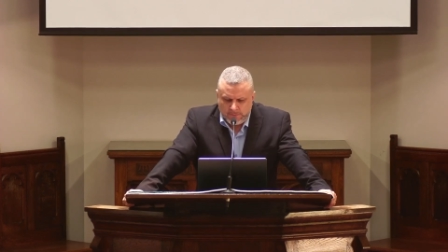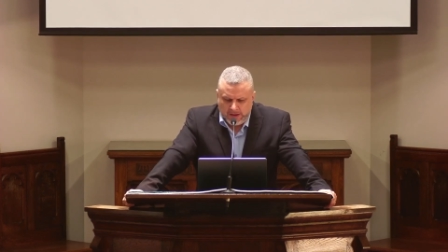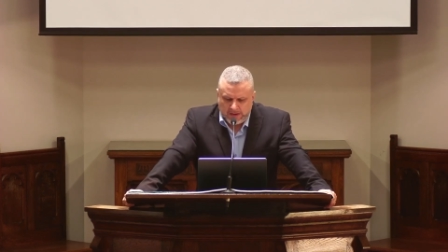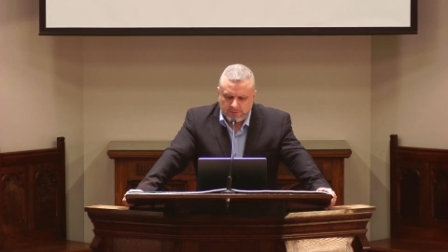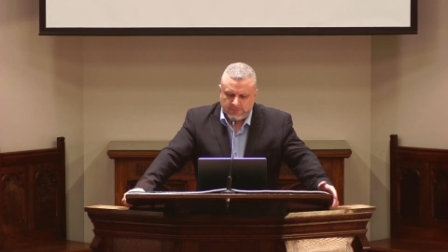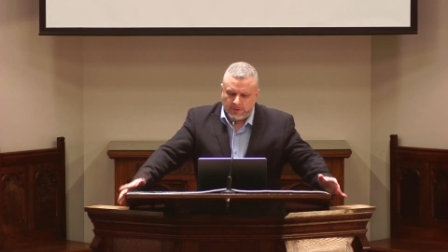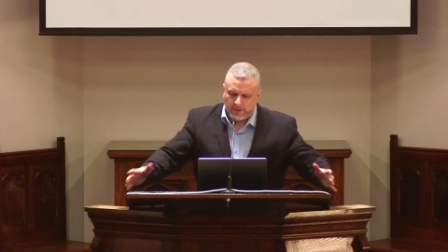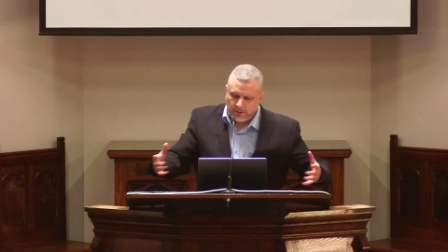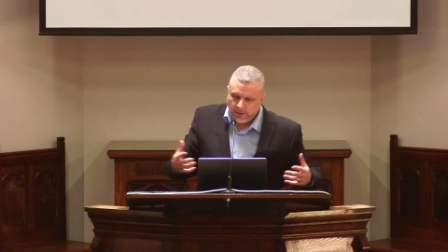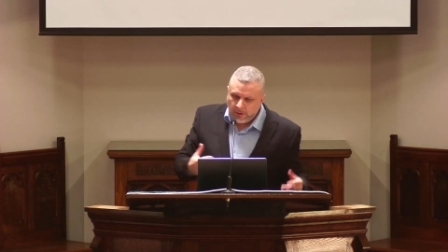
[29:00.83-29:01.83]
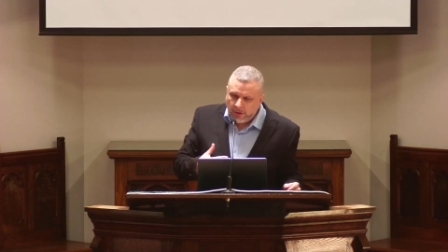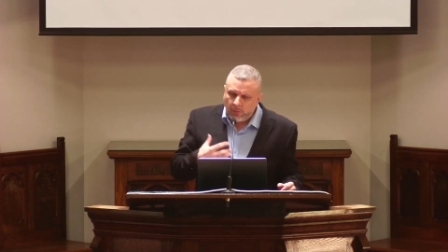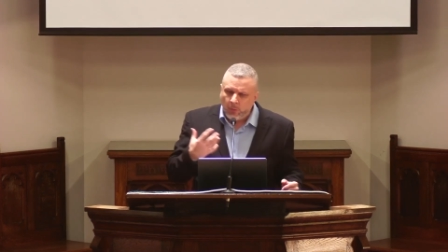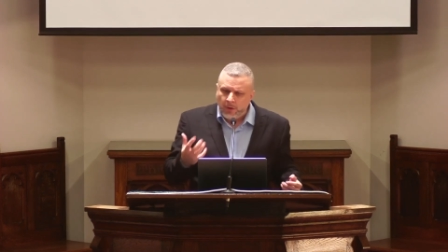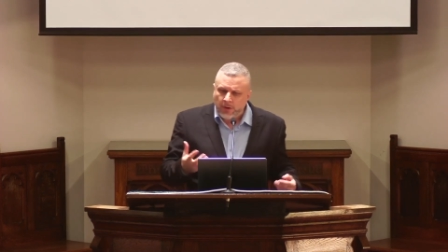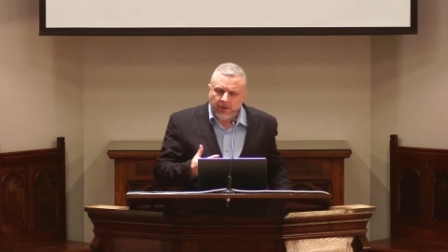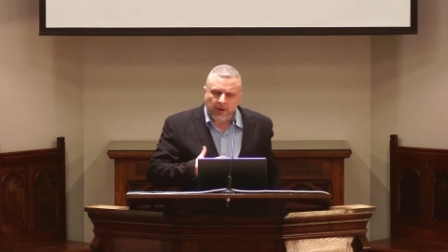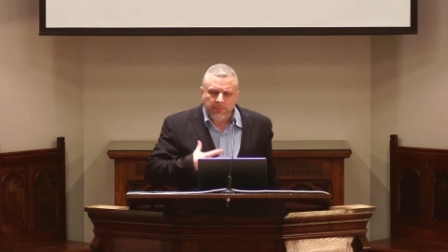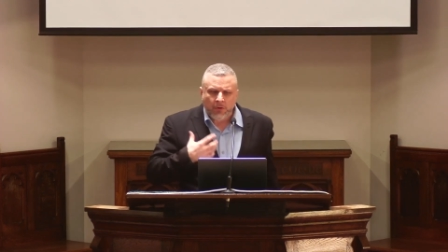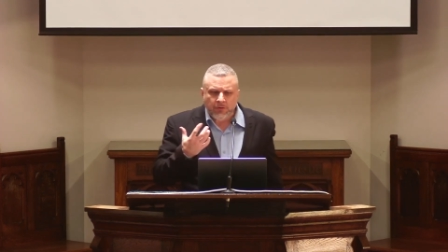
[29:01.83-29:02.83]
And as our work,
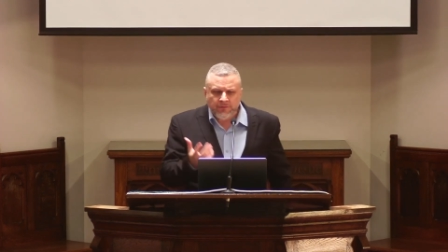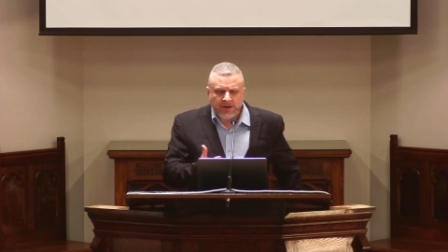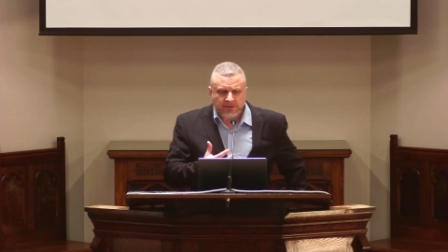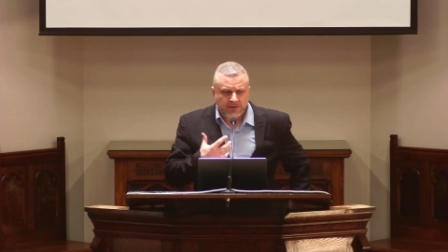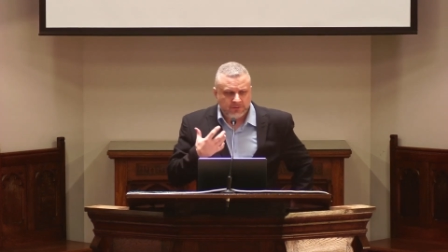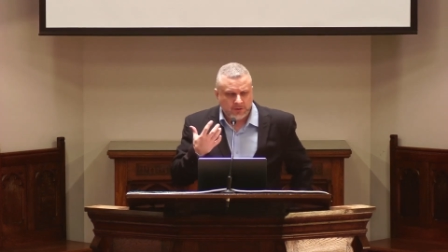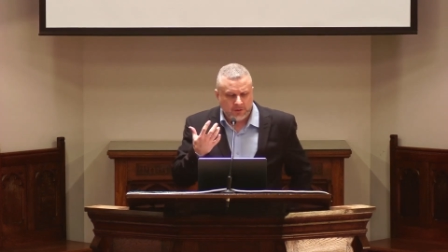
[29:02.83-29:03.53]
our motivation, as our